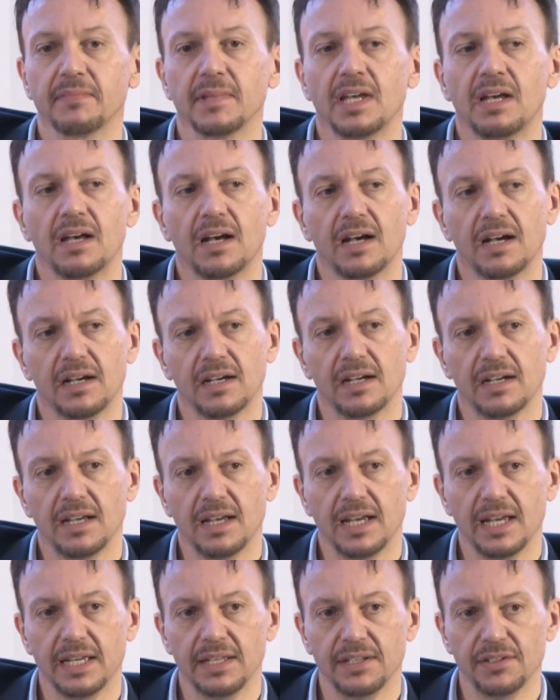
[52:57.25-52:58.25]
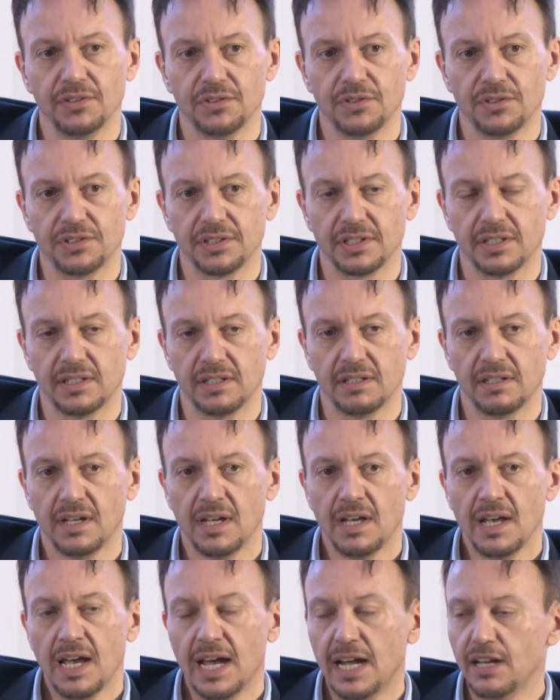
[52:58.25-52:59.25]
And
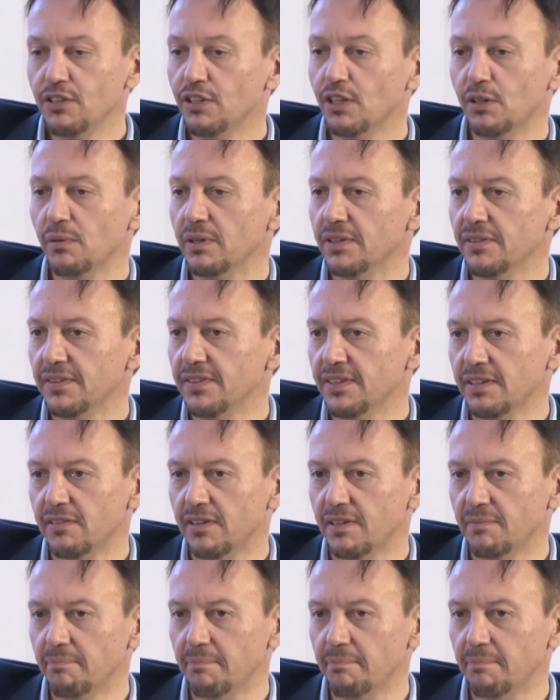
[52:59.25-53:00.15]
there are